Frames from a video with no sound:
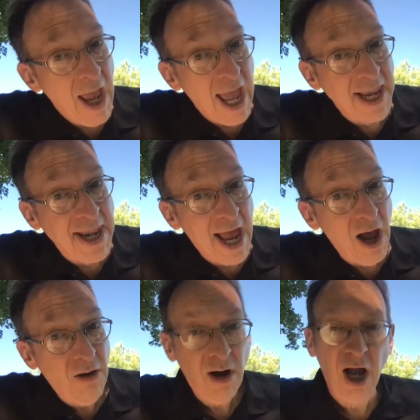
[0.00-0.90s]
And
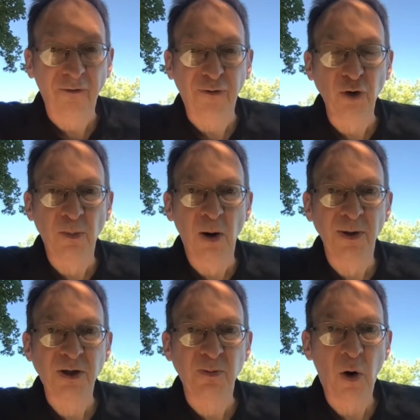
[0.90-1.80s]
now, a few
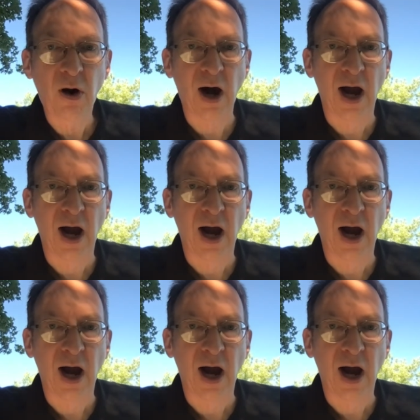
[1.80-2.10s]
moments more